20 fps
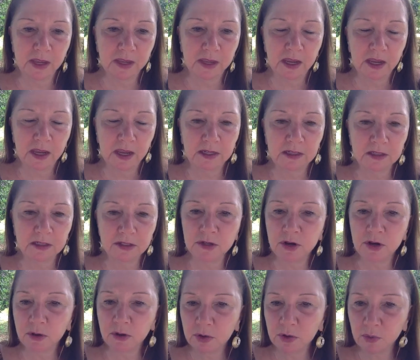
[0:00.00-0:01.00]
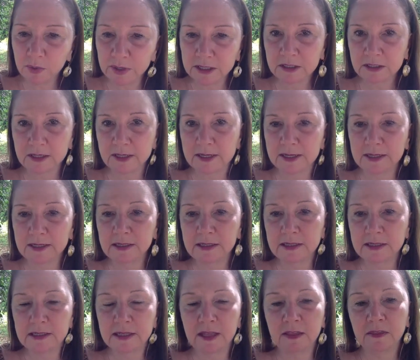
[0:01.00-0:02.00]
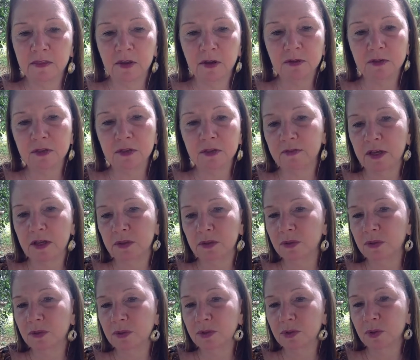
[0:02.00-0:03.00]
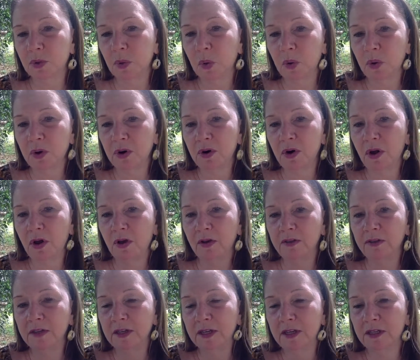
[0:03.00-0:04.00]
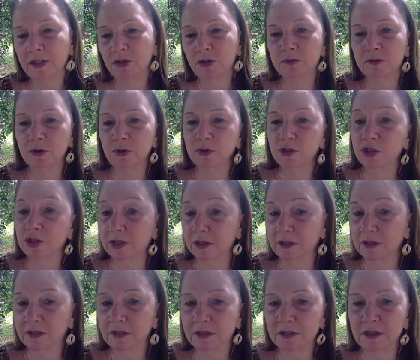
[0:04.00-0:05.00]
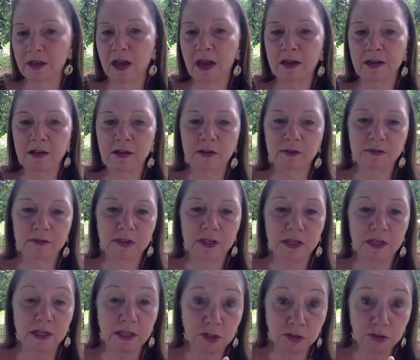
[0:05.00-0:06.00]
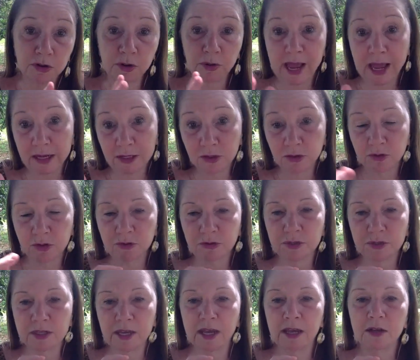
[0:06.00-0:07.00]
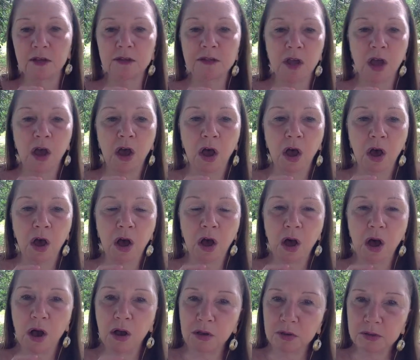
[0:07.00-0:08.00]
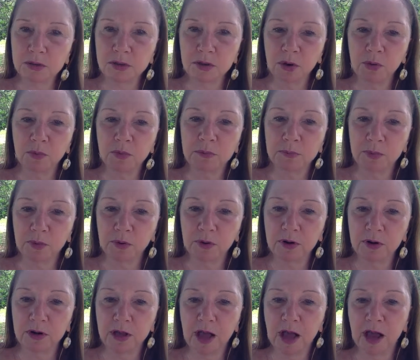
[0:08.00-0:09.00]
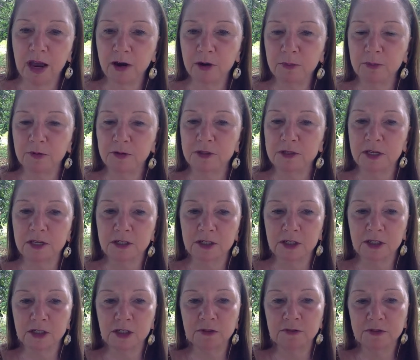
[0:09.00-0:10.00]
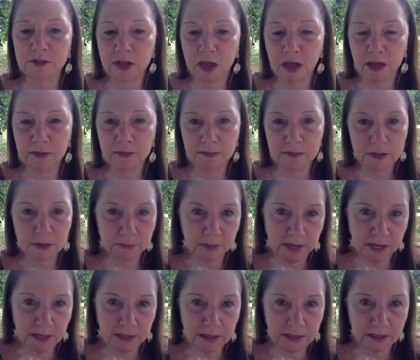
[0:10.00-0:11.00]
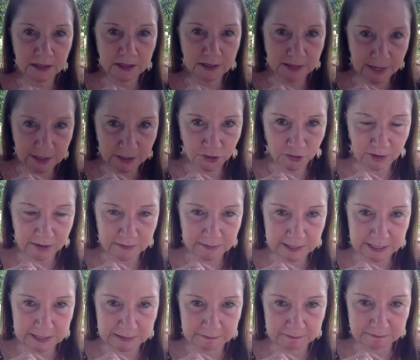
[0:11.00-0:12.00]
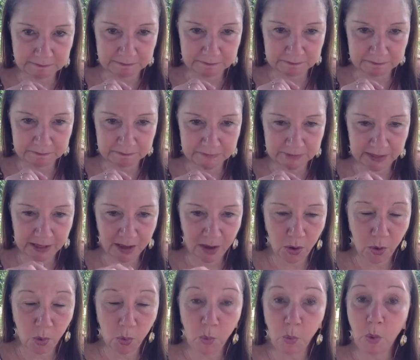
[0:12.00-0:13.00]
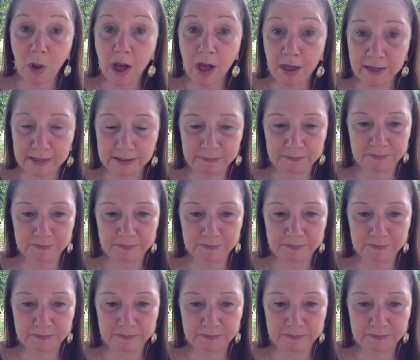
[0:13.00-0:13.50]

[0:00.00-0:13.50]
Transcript: It's no coincidence that those of us who score on the introversion side of the intro-extro scales also report a higher percentage of time spent daydreaming. Why?